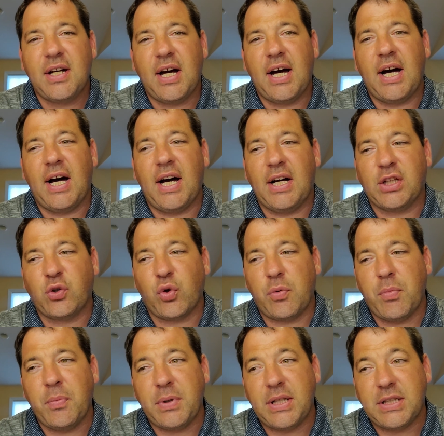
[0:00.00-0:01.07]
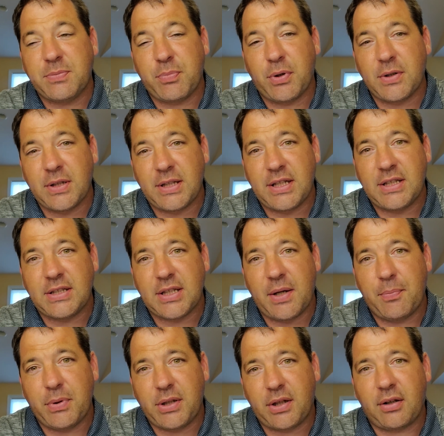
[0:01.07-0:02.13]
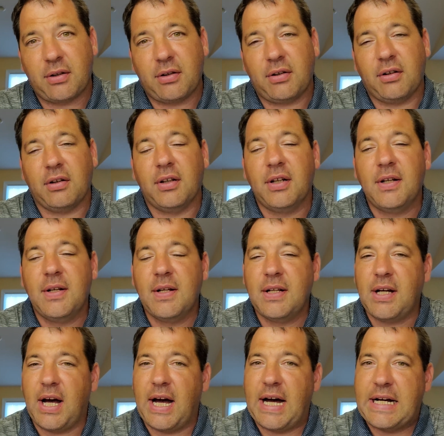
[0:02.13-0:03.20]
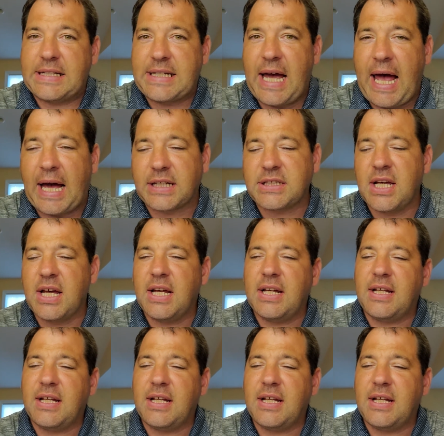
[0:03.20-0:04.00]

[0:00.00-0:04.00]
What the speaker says: to remember these particular attacks,